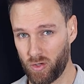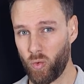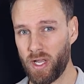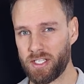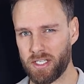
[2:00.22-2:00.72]
are
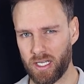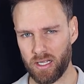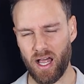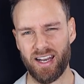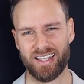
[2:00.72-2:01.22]
wasting a
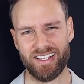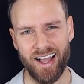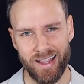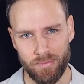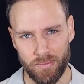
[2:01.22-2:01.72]
lot of
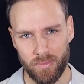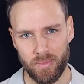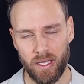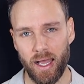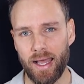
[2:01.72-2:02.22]
time
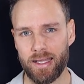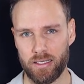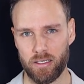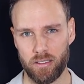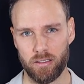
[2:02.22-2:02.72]

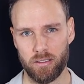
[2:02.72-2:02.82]
and